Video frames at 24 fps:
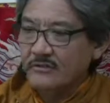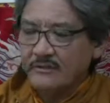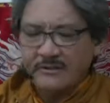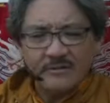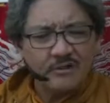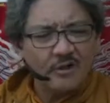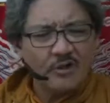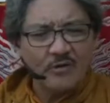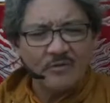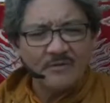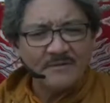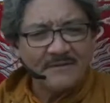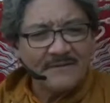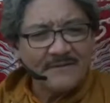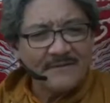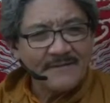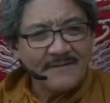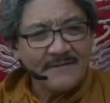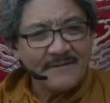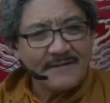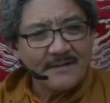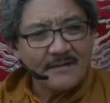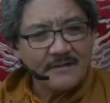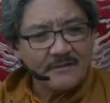no,
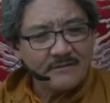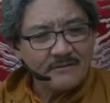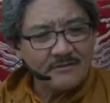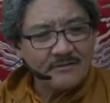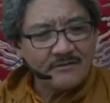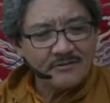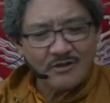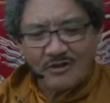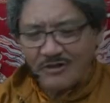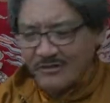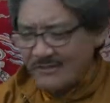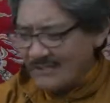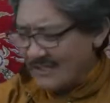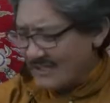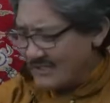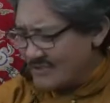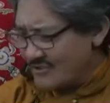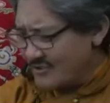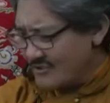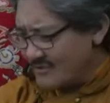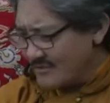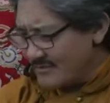not National,